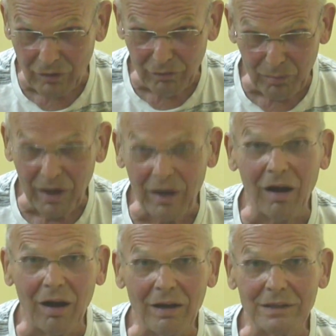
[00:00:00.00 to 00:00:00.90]
front
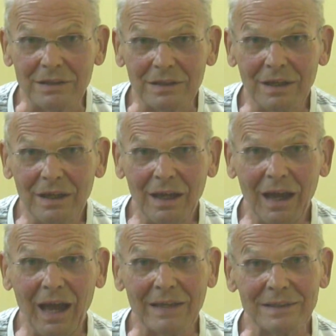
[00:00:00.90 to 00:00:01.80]
of my eyes
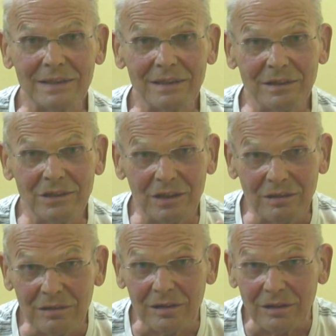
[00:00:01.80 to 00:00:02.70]
as
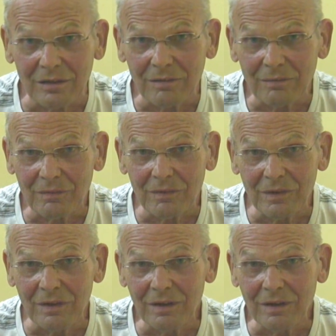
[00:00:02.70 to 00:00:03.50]
children.